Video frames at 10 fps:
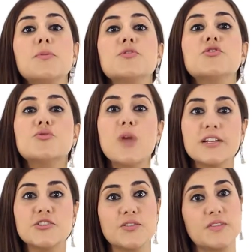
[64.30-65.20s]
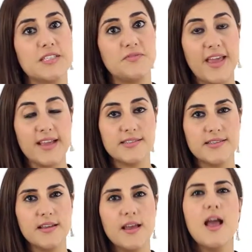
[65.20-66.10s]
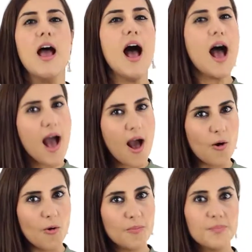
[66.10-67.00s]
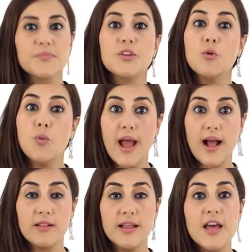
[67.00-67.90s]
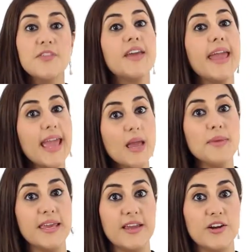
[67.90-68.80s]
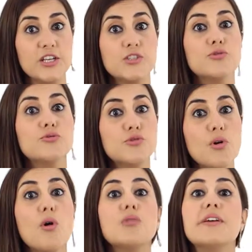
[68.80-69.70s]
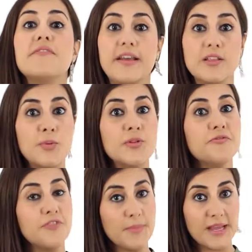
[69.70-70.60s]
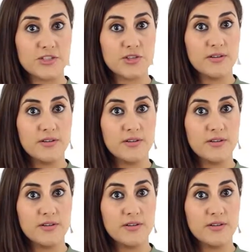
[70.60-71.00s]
you structure this phase. How? Well, the aim here is to draw on available information,